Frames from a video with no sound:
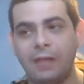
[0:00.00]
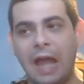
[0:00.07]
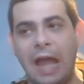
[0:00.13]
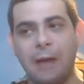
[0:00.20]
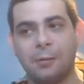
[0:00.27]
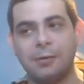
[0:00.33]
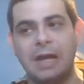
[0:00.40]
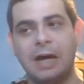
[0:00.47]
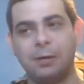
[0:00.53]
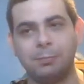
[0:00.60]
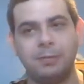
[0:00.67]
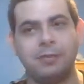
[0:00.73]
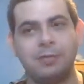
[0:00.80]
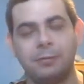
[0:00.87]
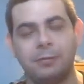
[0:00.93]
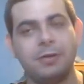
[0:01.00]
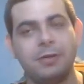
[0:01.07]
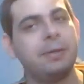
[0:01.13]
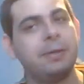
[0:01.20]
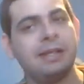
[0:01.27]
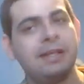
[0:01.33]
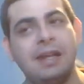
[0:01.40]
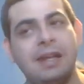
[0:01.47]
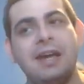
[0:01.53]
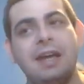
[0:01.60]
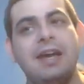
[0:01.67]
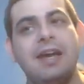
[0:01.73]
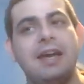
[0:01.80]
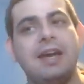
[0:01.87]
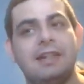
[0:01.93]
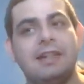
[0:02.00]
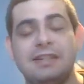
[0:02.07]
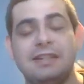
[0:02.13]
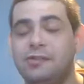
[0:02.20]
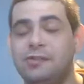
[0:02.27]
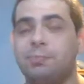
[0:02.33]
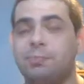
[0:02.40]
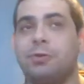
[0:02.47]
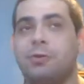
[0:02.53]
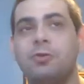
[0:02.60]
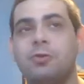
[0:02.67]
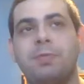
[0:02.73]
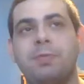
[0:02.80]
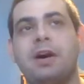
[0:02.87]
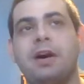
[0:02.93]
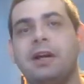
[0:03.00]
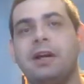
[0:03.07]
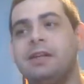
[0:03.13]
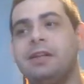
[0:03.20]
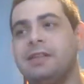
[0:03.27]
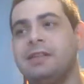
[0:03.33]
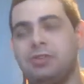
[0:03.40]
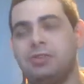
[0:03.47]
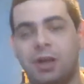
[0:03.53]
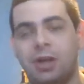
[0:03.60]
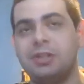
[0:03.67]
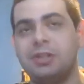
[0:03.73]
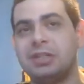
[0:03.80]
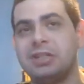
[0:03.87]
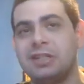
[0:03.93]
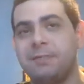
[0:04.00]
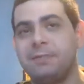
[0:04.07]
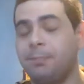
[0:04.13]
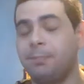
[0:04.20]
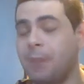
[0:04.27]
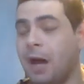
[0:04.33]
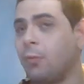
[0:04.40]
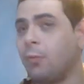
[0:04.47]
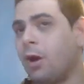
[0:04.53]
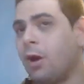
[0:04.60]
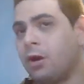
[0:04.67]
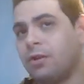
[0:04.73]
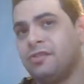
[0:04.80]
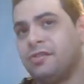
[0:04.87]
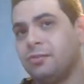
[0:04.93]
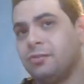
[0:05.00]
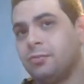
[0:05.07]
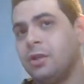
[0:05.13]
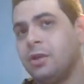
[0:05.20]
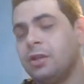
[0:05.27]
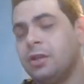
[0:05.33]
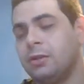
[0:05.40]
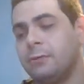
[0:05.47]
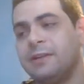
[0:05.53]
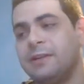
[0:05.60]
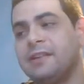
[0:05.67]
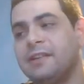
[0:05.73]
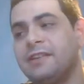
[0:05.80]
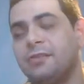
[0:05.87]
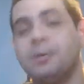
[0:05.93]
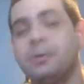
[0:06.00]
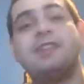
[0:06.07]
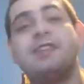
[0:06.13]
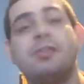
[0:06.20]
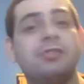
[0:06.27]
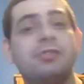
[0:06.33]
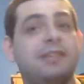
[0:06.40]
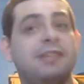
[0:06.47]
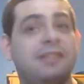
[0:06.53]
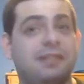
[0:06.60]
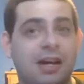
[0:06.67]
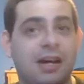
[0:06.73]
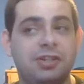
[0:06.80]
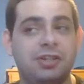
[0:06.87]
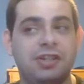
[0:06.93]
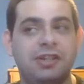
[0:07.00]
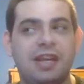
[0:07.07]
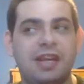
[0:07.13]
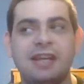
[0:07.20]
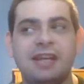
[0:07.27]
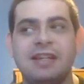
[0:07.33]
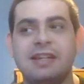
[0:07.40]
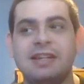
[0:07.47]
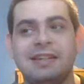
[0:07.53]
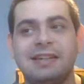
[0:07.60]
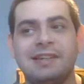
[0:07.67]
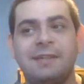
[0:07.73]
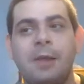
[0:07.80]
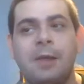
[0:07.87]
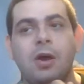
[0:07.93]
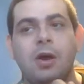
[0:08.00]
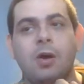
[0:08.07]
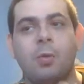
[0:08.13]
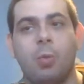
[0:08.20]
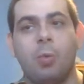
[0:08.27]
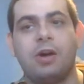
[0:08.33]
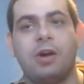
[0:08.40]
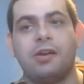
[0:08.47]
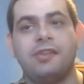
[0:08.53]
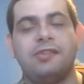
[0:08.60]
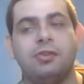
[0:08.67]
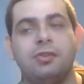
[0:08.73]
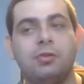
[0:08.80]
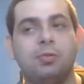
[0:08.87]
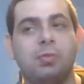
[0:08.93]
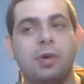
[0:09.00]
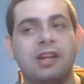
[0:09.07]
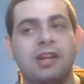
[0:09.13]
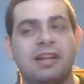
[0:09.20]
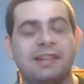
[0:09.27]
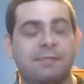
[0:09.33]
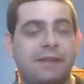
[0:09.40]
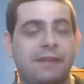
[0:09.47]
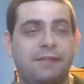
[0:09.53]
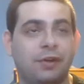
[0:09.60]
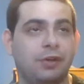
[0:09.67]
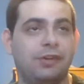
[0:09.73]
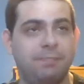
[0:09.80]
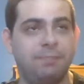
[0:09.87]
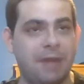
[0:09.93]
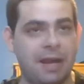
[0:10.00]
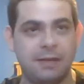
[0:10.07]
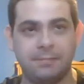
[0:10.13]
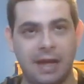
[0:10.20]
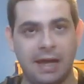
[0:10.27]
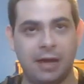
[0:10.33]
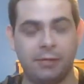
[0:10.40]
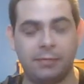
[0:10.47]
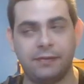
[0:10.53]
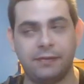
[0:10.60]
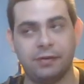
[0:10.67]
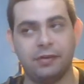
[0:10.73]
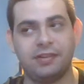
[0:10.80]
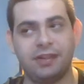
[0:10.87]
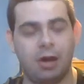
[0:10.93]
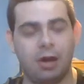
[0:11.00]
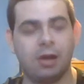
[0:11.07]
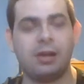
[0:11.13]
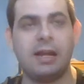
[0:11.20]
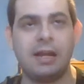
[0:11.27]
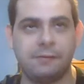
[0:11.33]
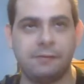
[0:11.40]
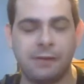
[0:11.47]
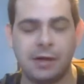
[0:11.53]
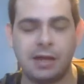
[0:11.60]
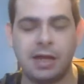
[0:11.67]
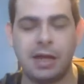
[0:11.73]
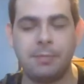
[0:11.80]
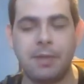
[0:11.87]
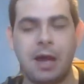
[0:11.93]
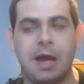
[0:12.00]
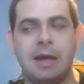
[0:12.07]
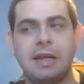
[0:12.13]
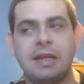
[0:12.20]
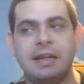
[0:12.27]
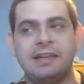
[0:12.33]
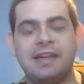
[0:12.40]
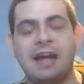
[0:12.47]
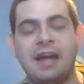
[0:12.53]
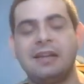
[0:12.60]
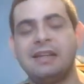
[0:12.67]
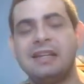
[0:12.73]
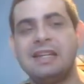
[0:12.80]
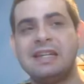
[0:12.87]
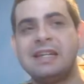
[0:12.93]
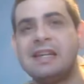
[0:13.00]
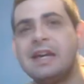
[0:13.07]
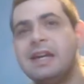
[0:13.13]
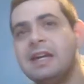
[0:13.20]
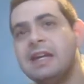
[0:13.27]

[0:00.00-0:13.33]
I will now be reviewing the Super Koopa Tetralogy by Wakazu. The reason this story is so nostalgic is Wakazu was my first pen pal, my first online friend. I'm not exactly